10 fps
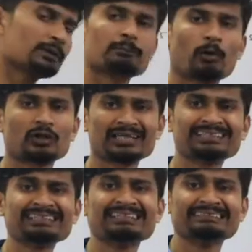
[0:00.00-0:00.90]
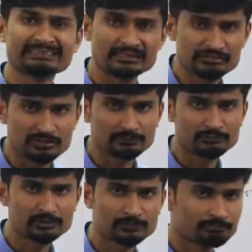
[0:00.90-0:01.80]
important
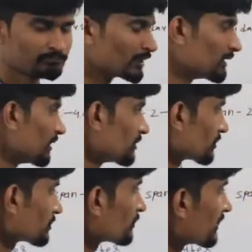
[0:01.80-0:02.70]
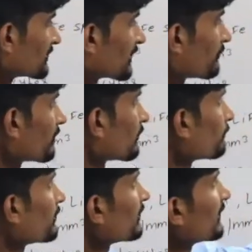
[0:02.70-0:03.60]
systems. So students, here we
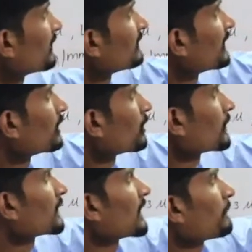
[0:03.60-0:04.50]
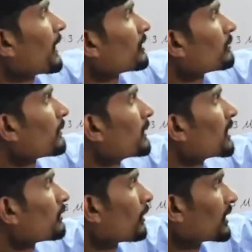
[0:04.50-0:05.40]
completed the introductory part of the
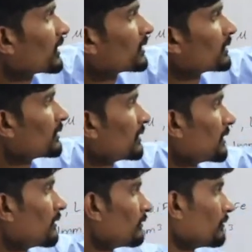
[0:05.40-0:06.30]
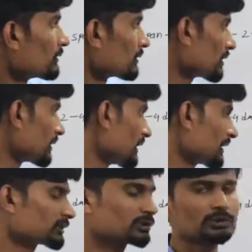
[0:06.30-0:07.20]
blood clotting. The
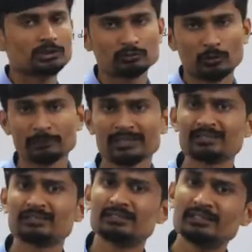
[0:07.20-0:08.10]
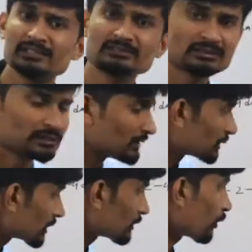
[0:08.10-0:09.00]
next topic is
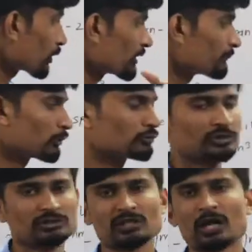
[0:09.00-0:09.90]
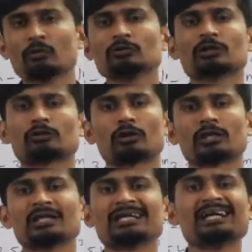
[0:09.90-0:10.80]
the clotting process, how the
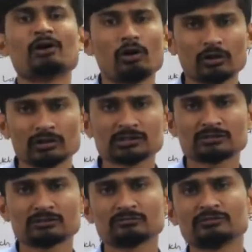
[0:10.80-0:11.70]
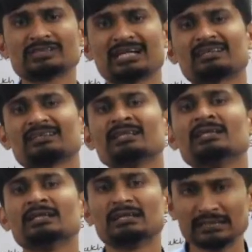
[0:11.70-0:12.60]
clotting occurs, which are
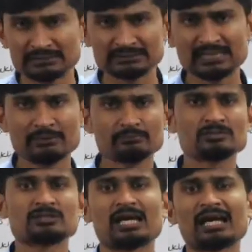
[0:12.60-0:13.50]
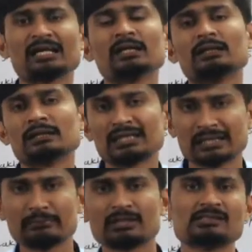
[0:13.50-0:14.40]
the enzymes and the
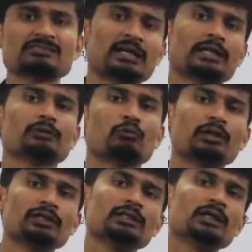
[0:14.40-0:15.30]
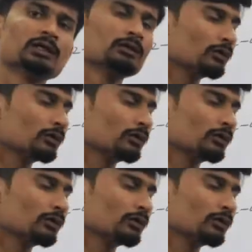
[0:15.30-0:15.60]
chemicals are involved in the